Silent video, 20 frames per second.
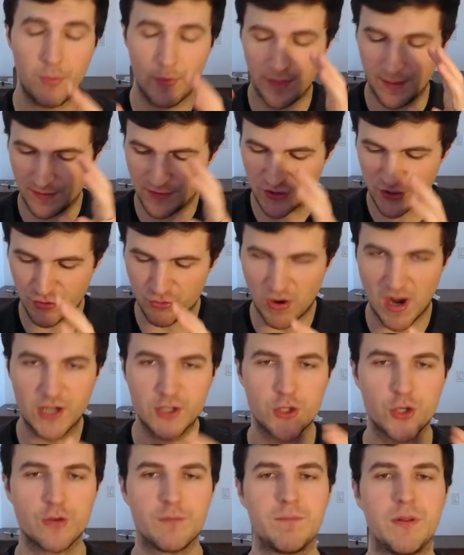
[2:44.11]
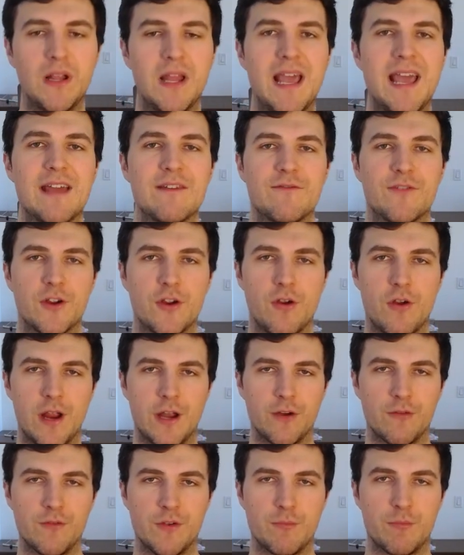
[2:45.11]
with a structured plan for your
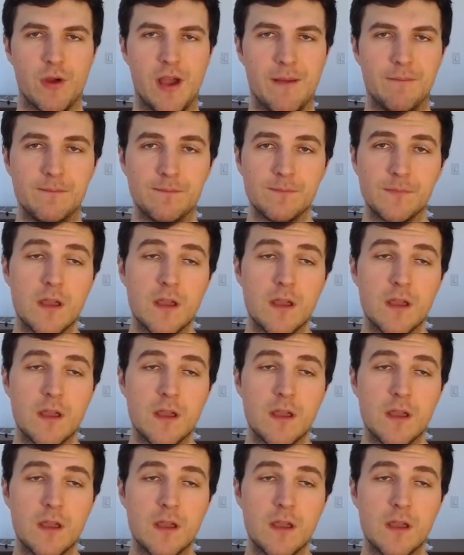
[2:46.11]
interview prep.